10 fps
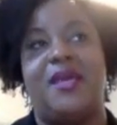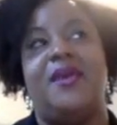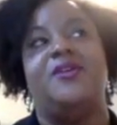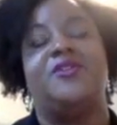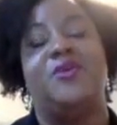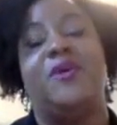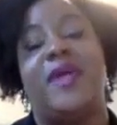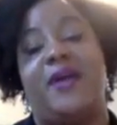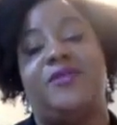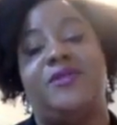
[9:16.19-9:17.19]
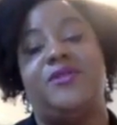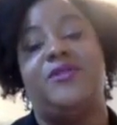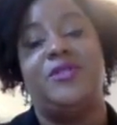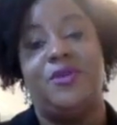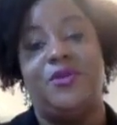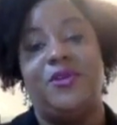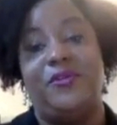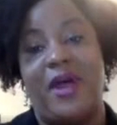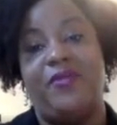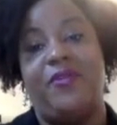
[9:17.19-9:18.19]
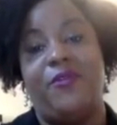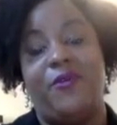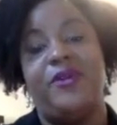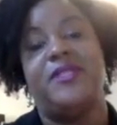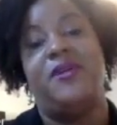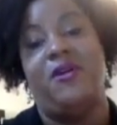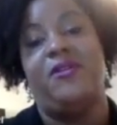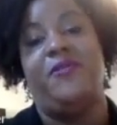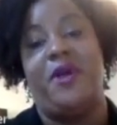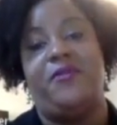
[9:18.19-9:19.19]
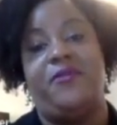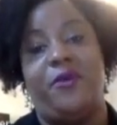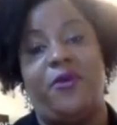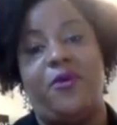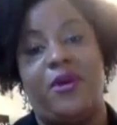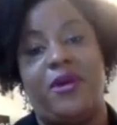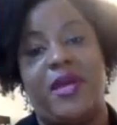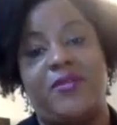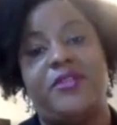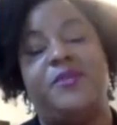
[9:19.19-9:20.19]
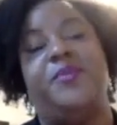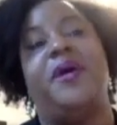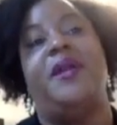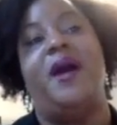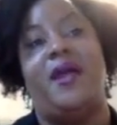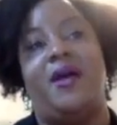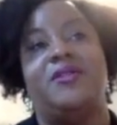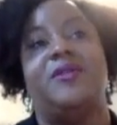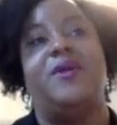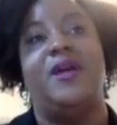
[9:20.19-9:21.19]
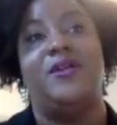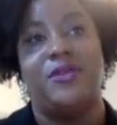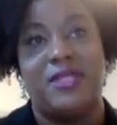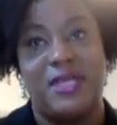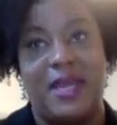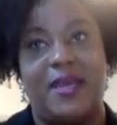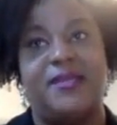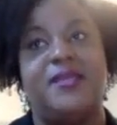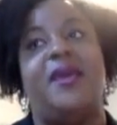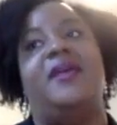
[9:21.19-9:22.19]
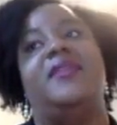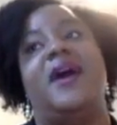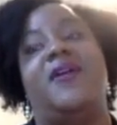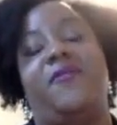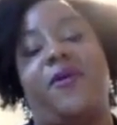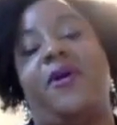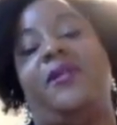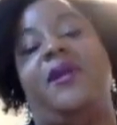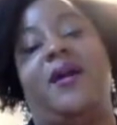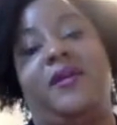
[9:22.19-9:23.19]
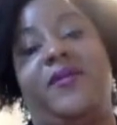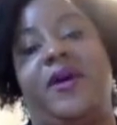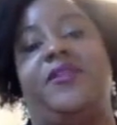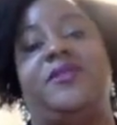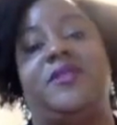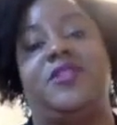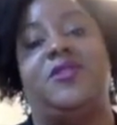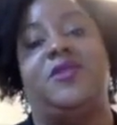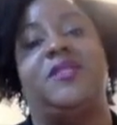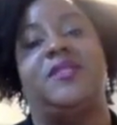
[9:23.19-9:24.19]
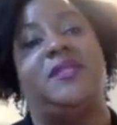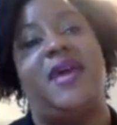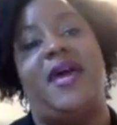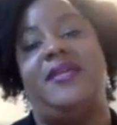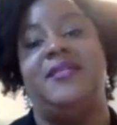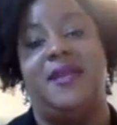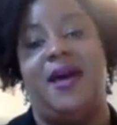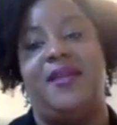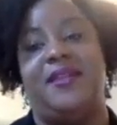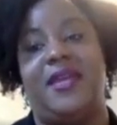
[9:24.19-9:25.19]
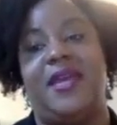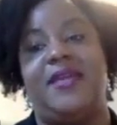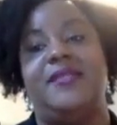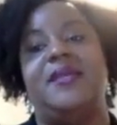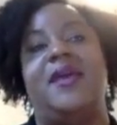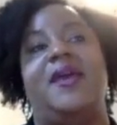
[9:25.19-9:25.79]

school counselors do the 504s and are the 504 coordinators, but I also understand that for a lot of other districts, that is not the case.